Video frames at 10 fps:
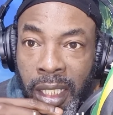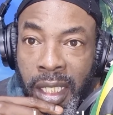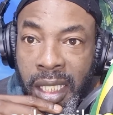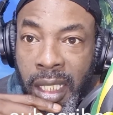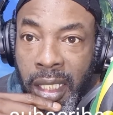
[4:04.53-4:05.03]

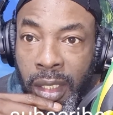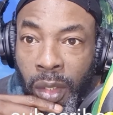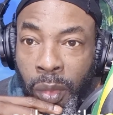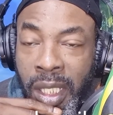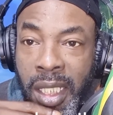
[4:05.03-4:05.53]
You know, see,
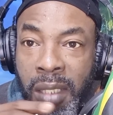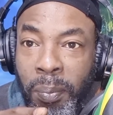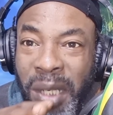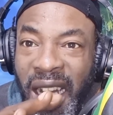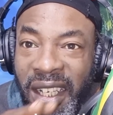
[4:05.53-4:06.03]
this is
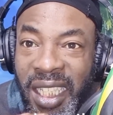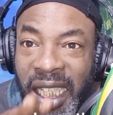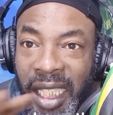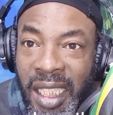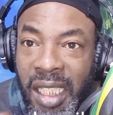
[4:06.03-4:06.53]
beyond
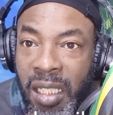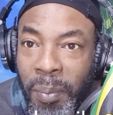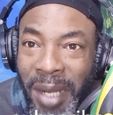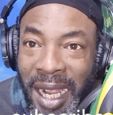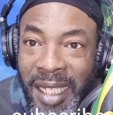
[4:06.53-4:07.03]
hate. This
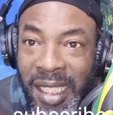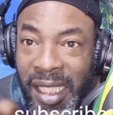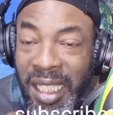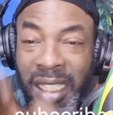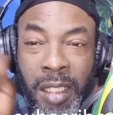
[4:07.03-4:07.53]
is past
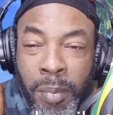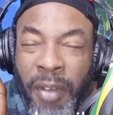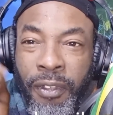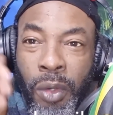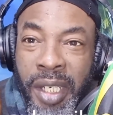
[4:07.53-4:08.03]
hate. This is
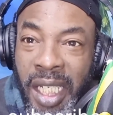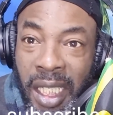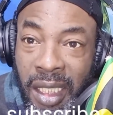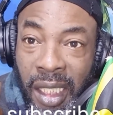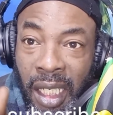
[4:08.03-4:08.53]
before
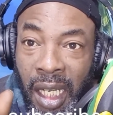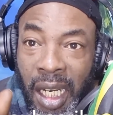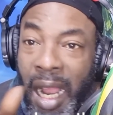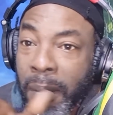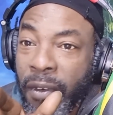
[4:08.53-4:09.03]
hate.
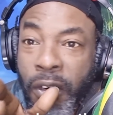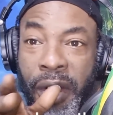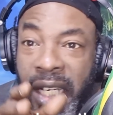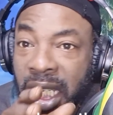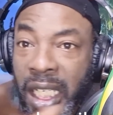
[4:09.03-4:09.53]
Long
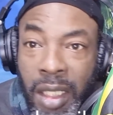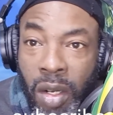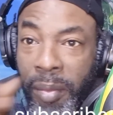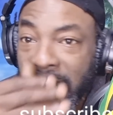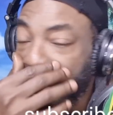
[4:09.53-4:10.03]
before any
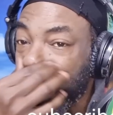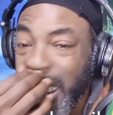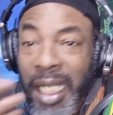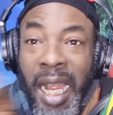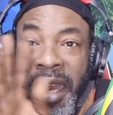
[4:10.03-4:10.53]
hate coming out of the
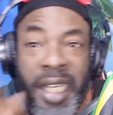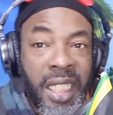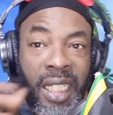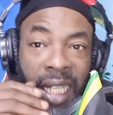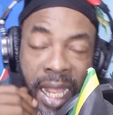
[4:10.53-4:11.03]
thing or
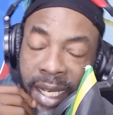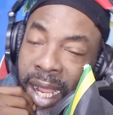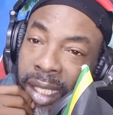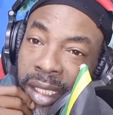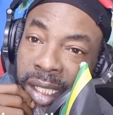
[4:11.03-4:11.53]
anything like
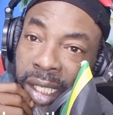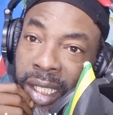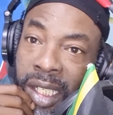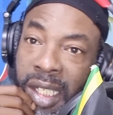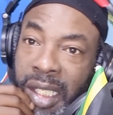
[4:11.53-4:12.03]
that.
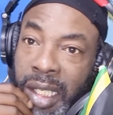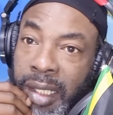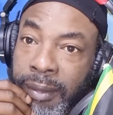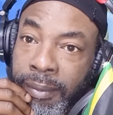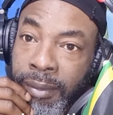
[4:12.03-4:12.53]
You know,
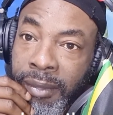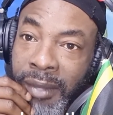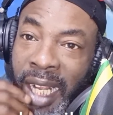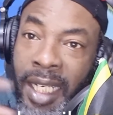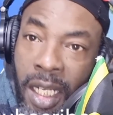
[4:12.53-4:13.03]
see,
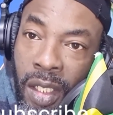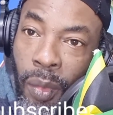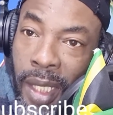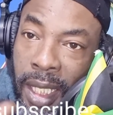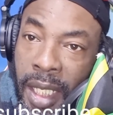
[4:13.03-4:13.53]
and that's
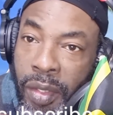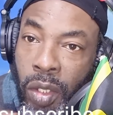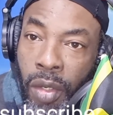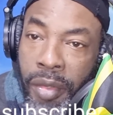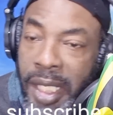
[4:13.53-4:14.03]
how
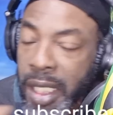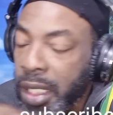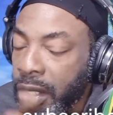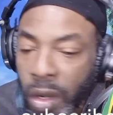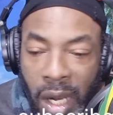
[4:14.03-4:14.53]
there's no
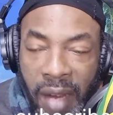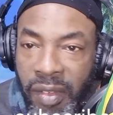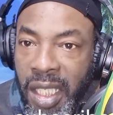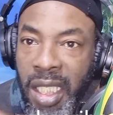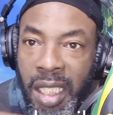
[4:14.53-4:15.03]
reason, no
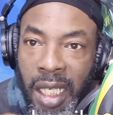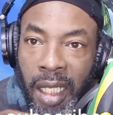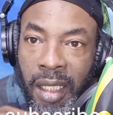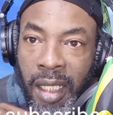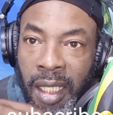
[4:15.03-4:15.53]

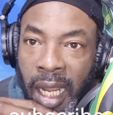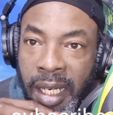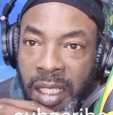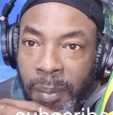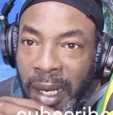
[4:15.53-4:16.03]
conversation
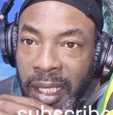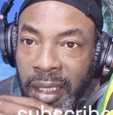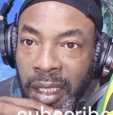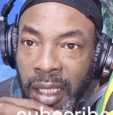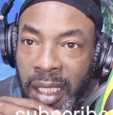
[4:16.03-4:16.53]
at this
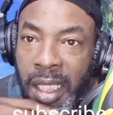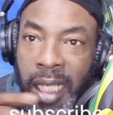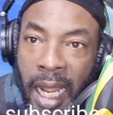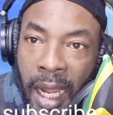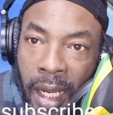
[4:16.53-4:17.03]
point. It's
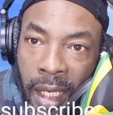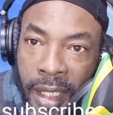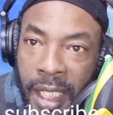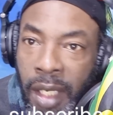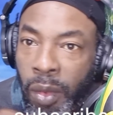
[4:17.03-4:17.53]
either
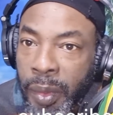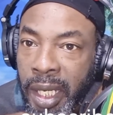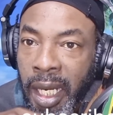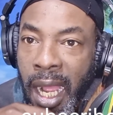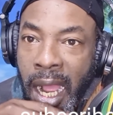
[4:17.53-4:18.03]
their
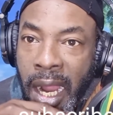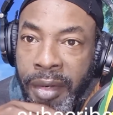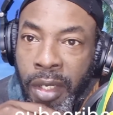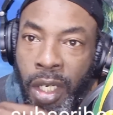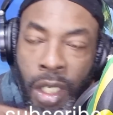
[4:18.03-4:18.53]
way
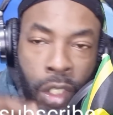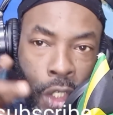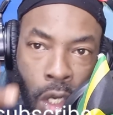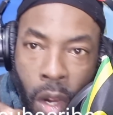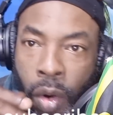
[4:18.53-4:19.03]
or
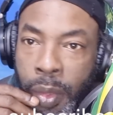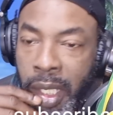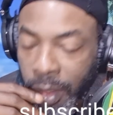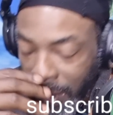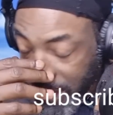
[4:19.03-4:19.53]
no
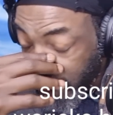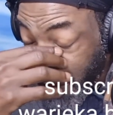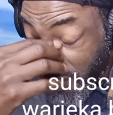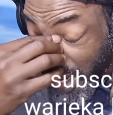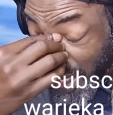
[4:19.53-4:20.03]
way
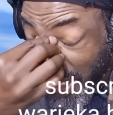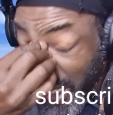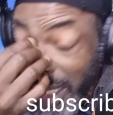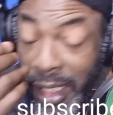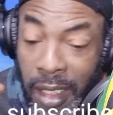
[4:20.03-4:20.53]
whatsoever.
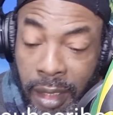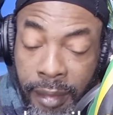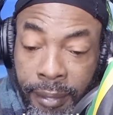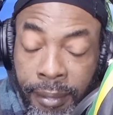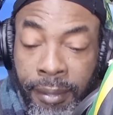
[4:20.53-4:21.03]
You know,
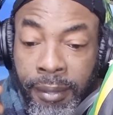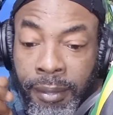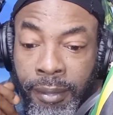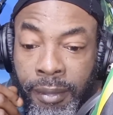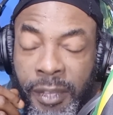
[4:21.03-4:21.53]
see,
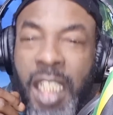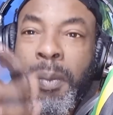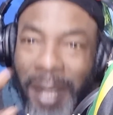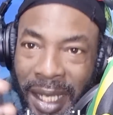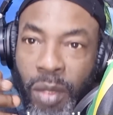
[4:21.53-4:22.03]

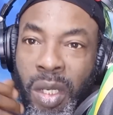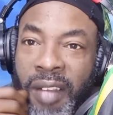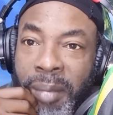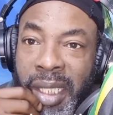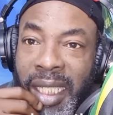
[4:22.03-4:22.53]
Spice would
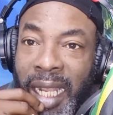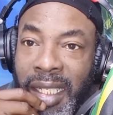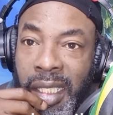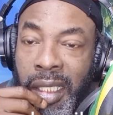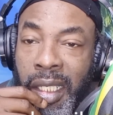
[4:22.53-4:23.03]
have been
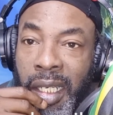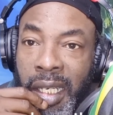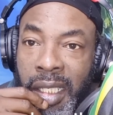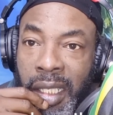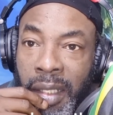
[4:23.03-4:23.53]
cancelled.
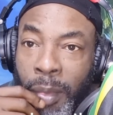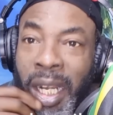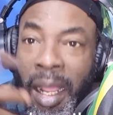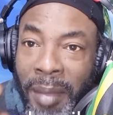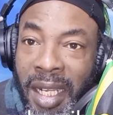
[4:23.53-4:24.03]
See,
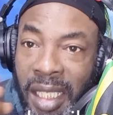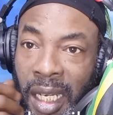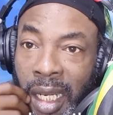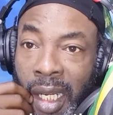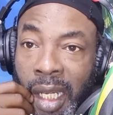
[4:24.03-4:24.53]
but like me I
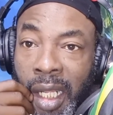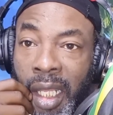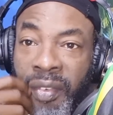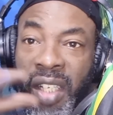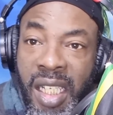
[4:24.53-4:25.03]
say,
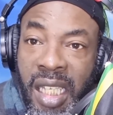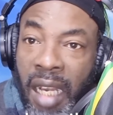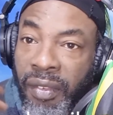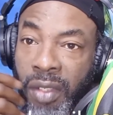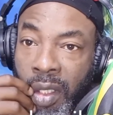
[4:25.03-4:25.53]
if you don't
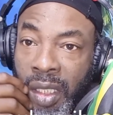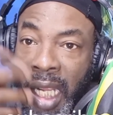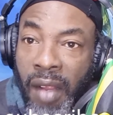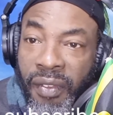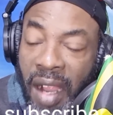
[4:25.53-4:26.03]
stand for nothing,
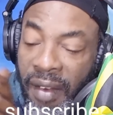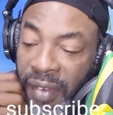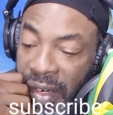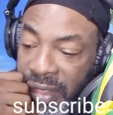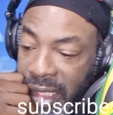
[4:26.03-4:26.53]
you're going to fall
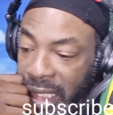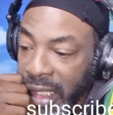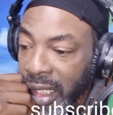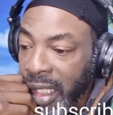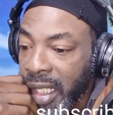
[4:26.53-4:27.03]
for
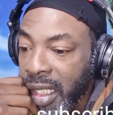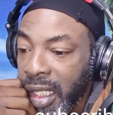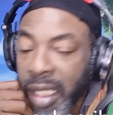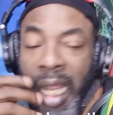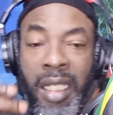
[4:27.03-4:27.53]
everything. You know,
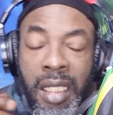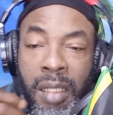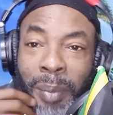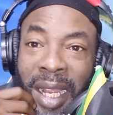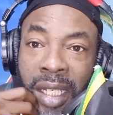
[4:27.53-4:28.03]
see it. And
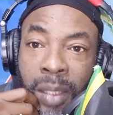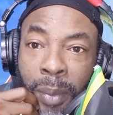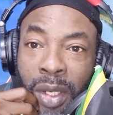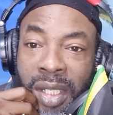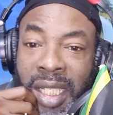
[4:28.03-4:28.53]
Spice
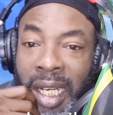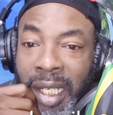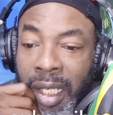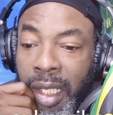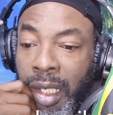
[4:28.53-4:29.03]

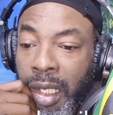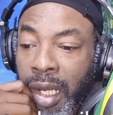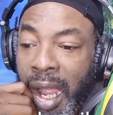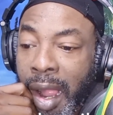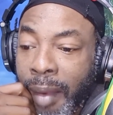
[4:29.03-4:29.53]
personally
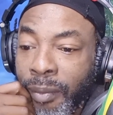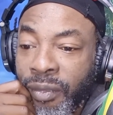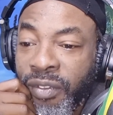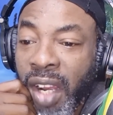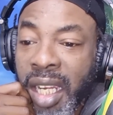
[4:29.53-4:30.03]

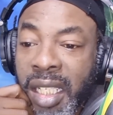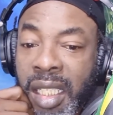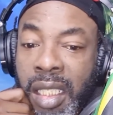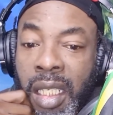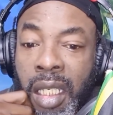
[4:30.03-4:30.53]

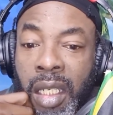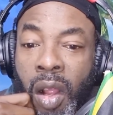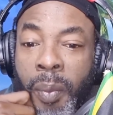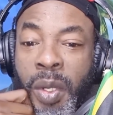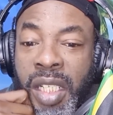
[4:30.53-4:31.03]
voiced
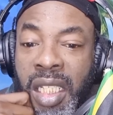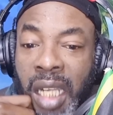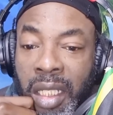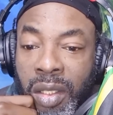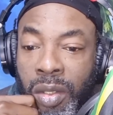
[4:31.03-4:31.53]

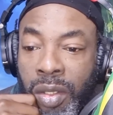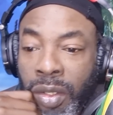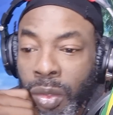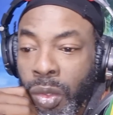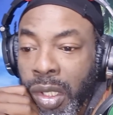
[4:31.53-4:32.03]
opposition to
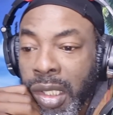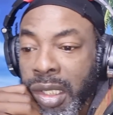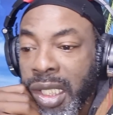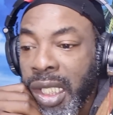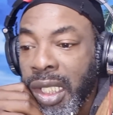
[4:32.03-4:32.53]
the whole
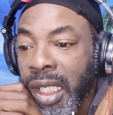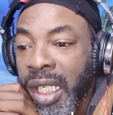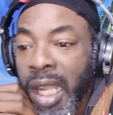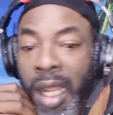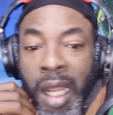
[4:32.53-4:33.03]
thing
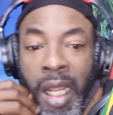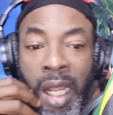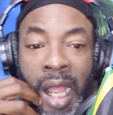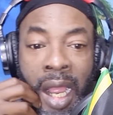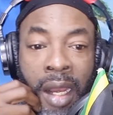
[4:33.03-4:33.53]
in our
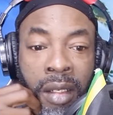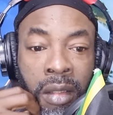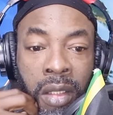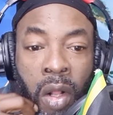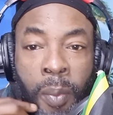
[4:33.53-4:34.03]

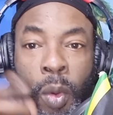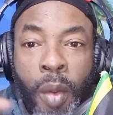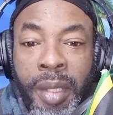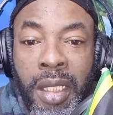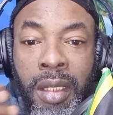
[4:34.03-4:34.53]

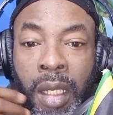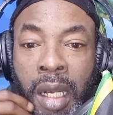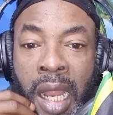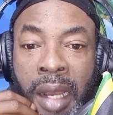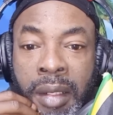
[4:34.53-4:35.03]
upcoming,
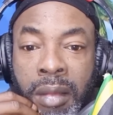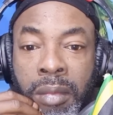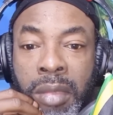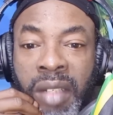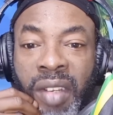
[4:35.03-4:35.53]
in our
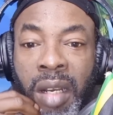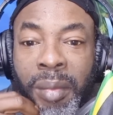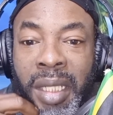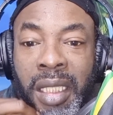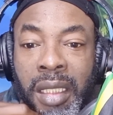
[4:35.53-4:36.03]

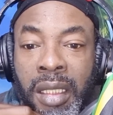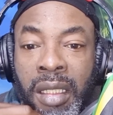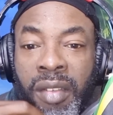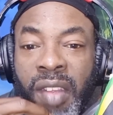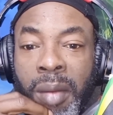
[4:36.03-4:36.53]

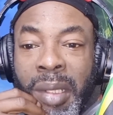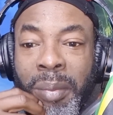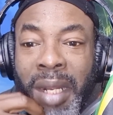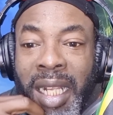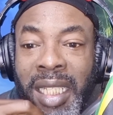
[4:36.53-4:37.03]

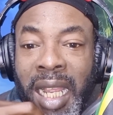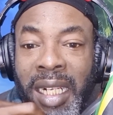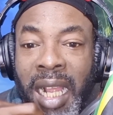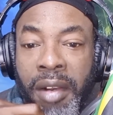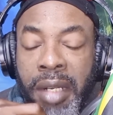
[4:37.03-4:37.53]
development part of
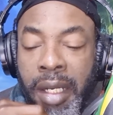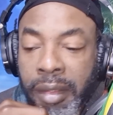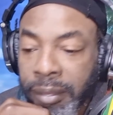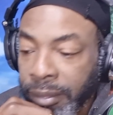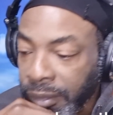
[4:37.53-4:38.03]
our
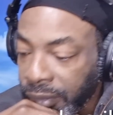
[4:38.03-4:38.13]
career.